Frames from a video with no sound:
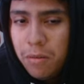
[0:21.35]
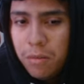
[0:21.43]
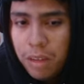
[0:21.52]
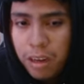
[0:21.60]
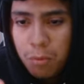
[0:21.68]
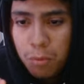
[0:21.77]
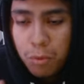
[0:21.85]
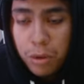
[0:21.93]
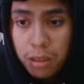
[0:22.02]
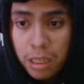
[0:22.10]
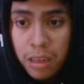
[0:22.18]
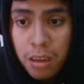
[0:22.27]
like
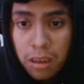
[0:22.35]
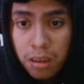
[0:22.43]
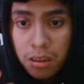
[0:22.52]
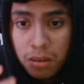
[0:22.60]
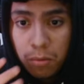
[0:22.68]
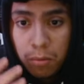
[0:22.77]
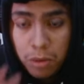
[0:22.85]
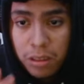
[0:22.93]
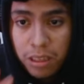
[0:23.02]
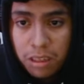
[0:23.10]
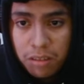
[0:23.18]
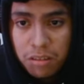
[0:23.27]
really
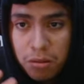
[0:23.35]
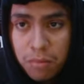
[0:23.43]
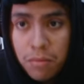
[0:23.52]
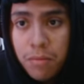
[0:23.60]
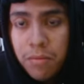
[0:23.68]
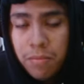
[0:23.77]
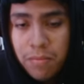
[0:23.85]
really soon.